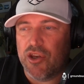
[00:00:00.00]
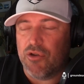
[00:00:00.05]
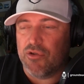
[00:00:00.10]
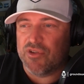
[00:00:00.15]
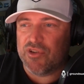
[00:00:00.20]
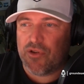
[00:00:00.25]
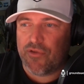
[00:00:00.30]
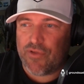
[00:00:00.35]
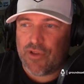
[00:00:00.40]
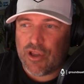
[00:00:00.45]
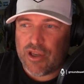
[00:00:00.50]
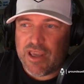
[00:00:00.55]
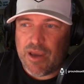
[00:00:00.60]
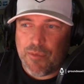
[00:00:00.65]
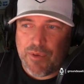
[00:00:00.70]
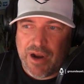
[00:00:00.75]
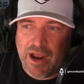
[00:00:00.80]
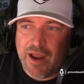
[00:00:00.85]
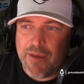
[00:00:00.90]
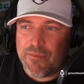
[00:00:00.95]
So if you look at what
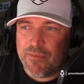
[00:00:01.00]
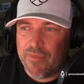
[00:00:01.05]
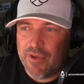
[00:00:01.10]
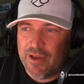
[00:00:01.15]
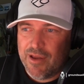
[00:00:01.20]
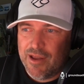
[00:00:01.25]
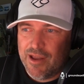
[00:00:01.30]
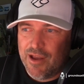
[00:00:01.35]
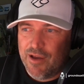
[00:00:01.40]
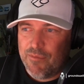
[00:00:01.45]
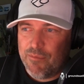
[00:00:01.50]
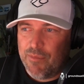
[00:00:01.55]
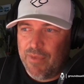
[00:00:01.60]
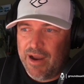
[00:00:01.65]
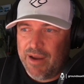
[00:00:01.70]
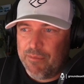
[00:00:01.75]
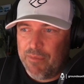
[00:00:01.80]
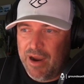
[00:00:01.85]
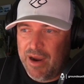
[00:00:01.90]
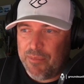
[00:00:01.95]
I'm,
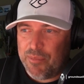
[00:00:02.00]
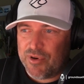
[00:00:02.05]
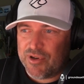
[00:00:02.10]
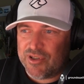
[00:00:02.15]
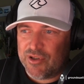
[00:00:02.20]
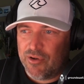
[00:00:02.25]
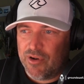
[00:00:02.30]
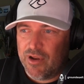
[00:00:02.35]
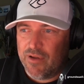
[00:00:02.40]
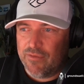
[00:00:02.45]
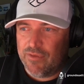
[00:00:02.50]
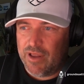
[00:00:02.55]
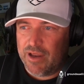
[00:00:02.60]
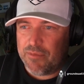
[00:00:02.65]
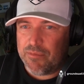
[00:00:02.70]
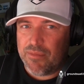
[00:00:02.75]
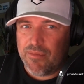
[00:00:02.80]
my persona of like